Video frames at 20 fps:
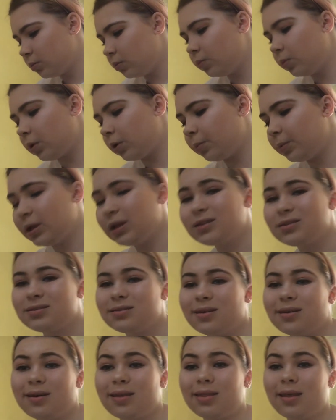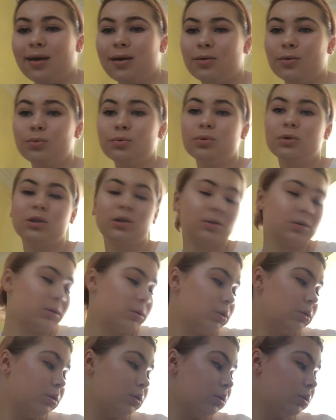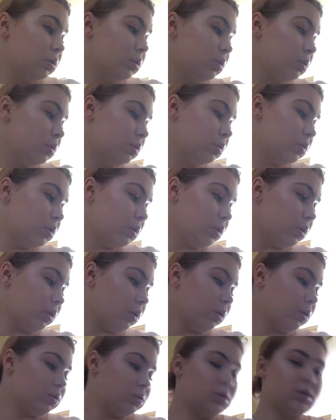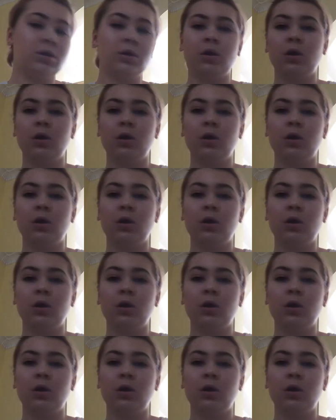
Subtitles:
while being stuck at the house a lot,